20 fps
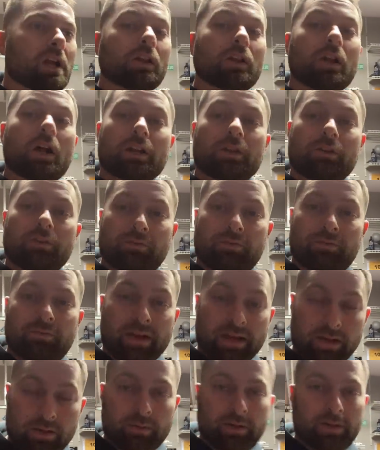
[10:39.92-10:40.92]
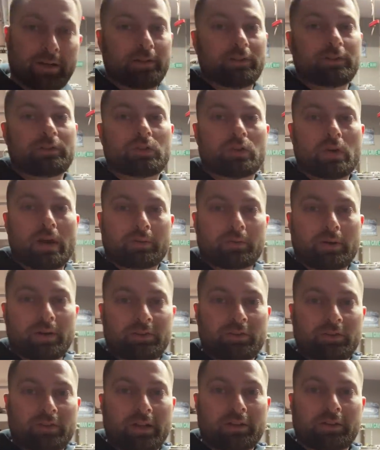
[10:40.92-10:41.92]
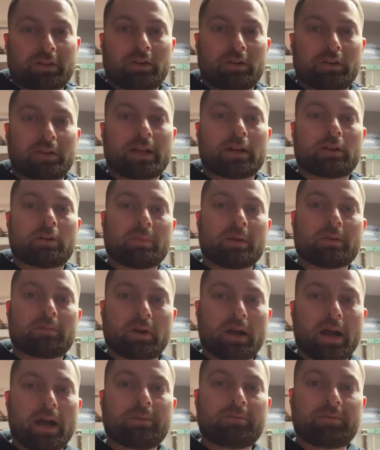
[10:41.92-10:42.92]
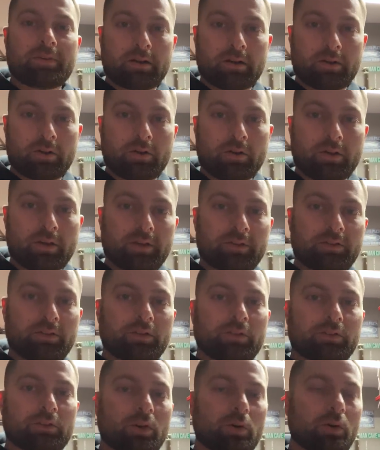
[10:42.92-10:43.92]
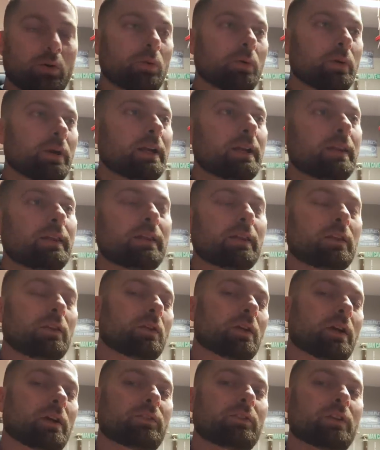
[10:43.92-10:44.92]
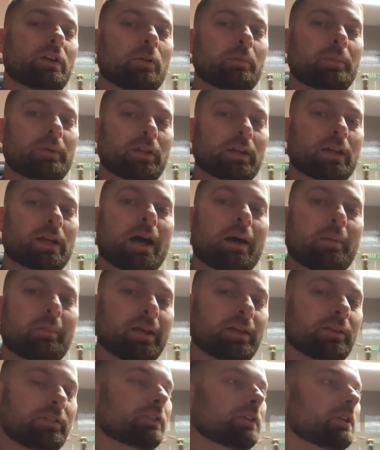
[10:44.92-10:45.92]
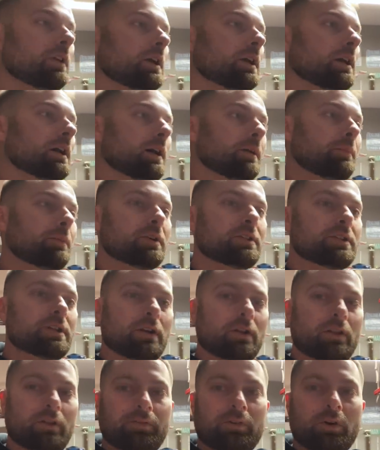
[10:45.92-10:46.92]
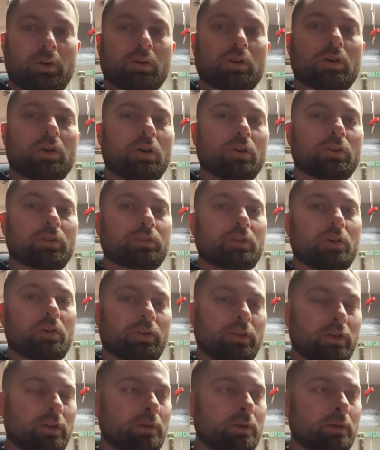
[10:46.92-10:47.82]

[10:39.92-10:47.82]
A lot of you veteran drag racers out there, you gotta remember, I'm very new to this. So anything you guys tell me in the comments, comments. I appreciate all the phone calls, all the